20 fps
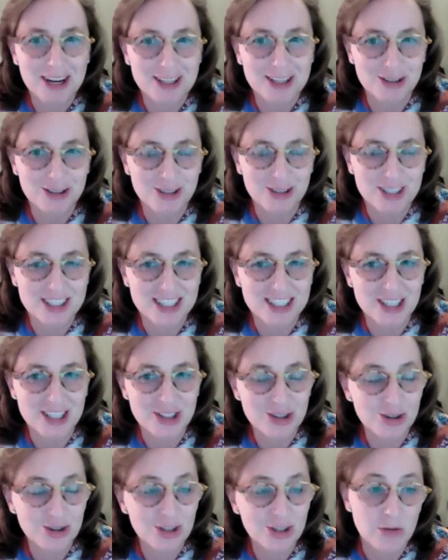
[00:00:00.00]
answer is he
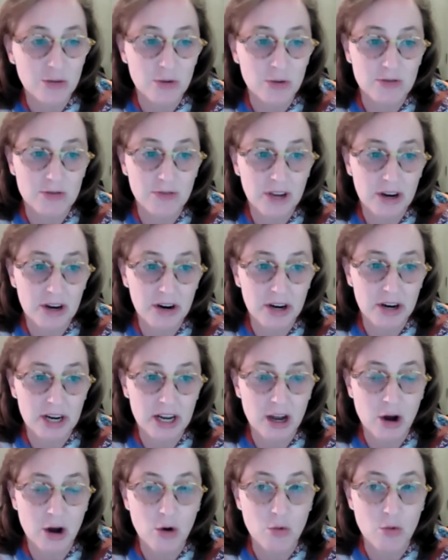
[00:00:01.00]
certainly was
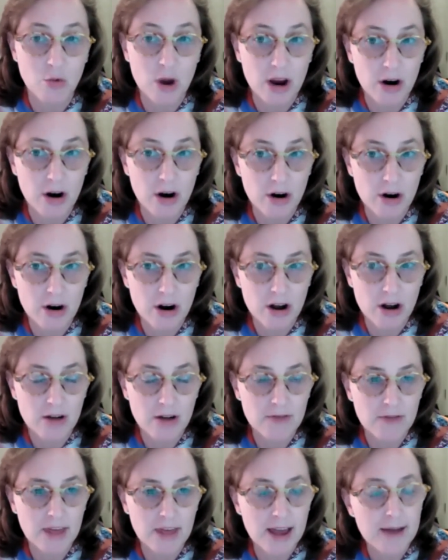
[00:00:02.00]
very aware
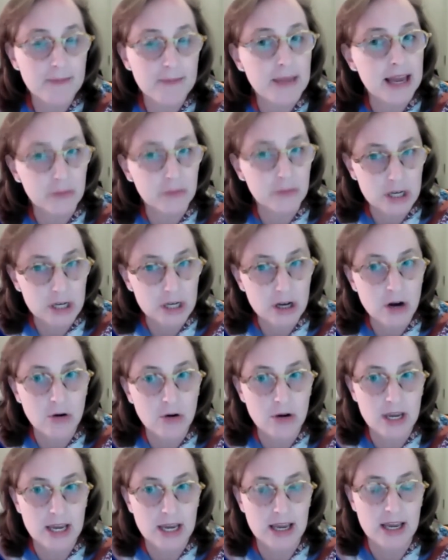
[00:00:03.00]
of them. And we know
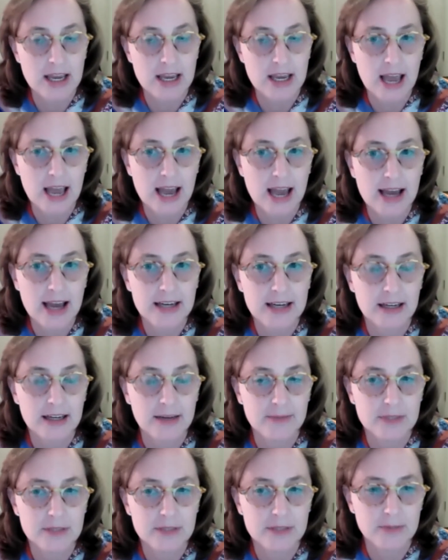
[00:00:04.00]
he, he had
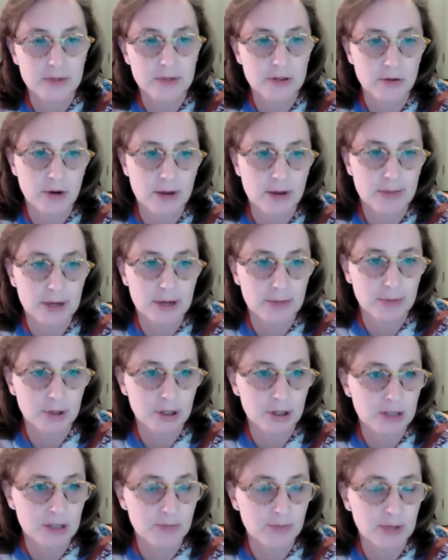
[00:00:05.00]
um, some ceramic
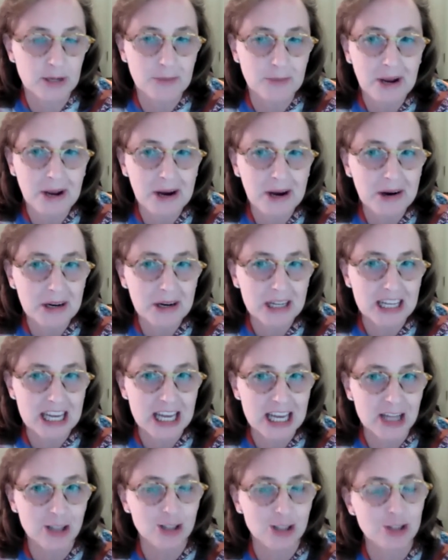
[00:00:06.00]
books, but apparently
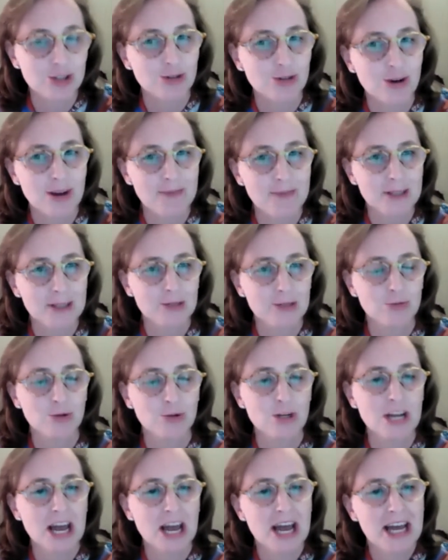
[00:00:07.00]
English ceramics were
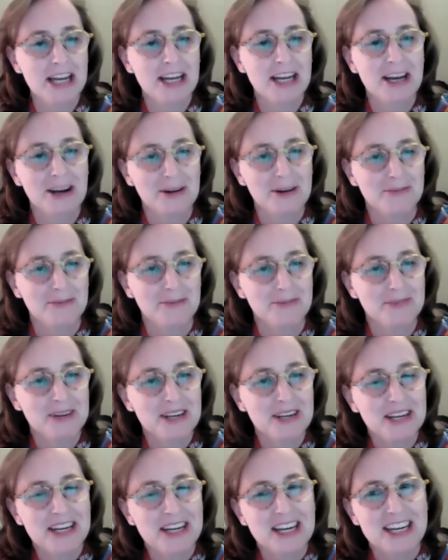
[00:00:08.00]
not, um,
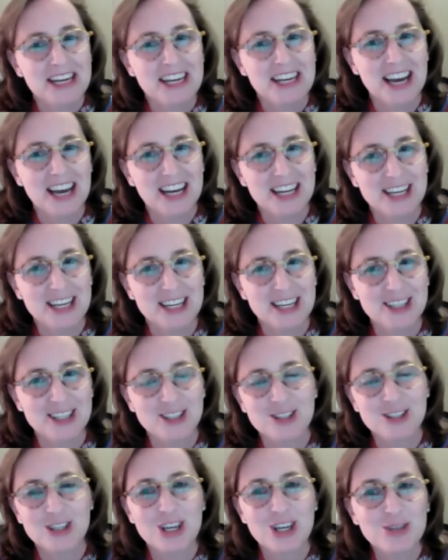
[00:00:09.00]
not
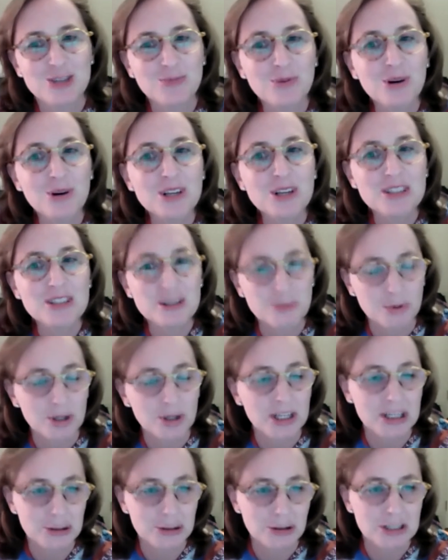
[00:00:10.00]
his, his principal
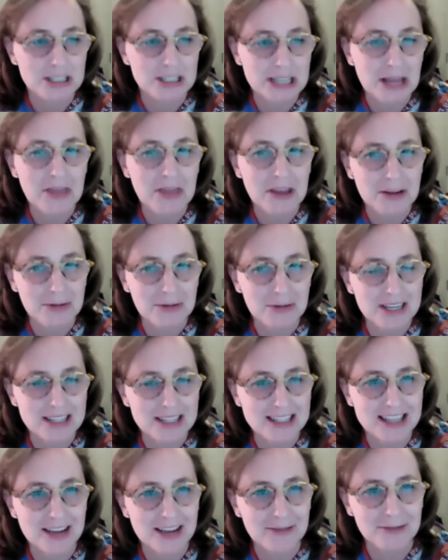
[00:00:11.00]
interest, I think we can
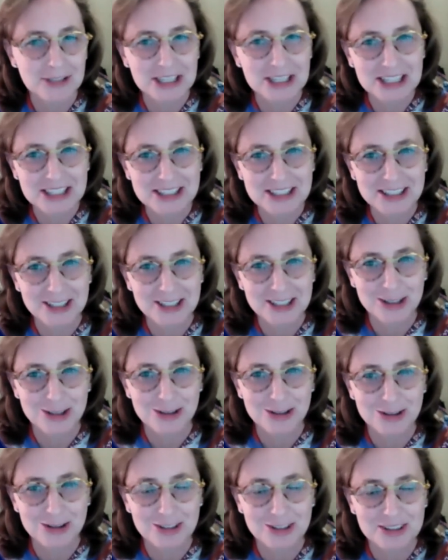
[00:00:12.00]
safely
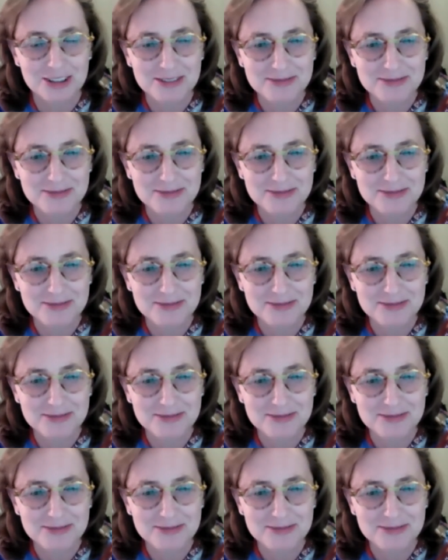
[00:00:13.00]
conclude.